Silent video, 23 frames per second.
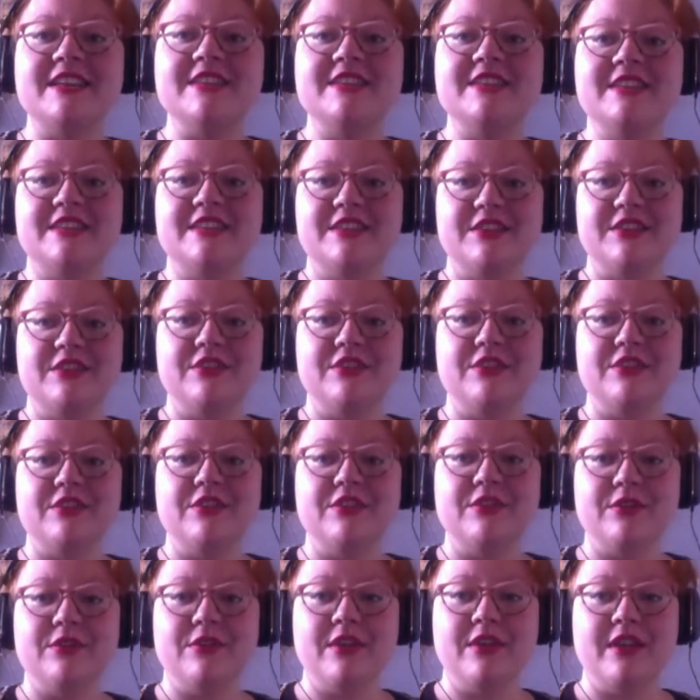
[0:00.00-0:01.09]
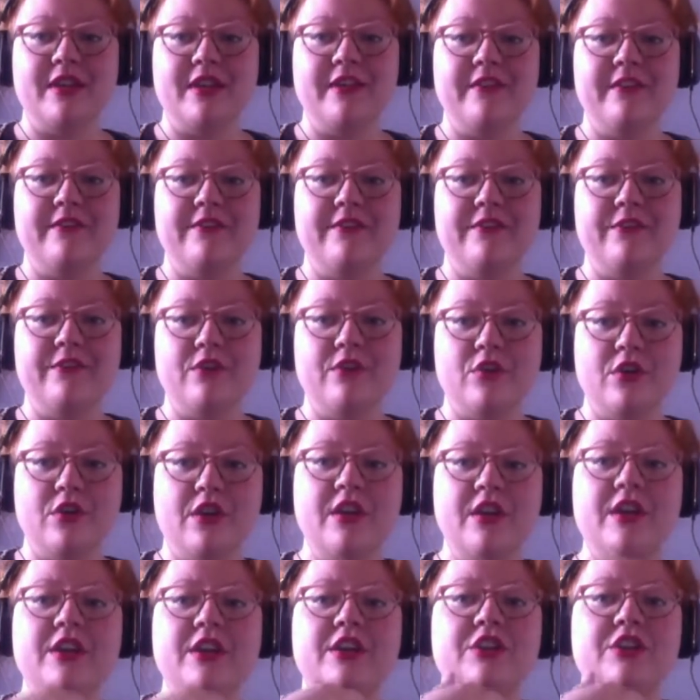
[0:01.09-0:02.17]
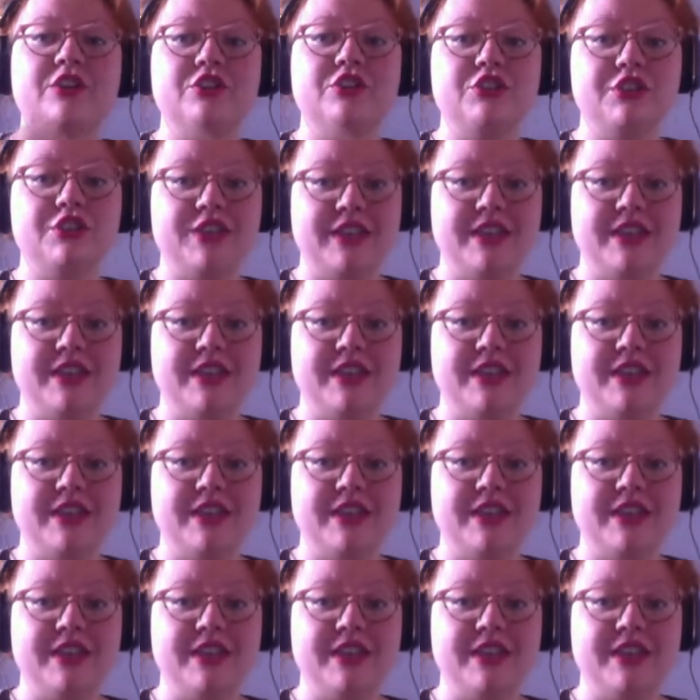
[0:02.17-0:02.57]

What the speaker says: 2, 3, 4, G,